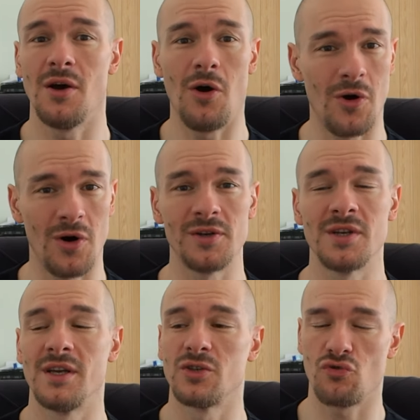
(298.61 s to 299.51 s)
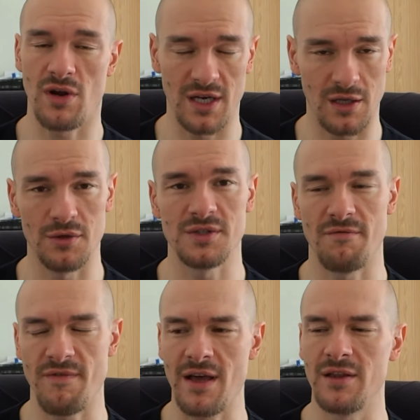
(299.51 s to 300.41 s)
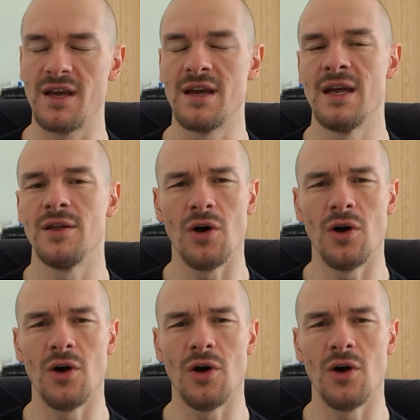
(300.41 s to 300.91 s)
hard, train close to failure.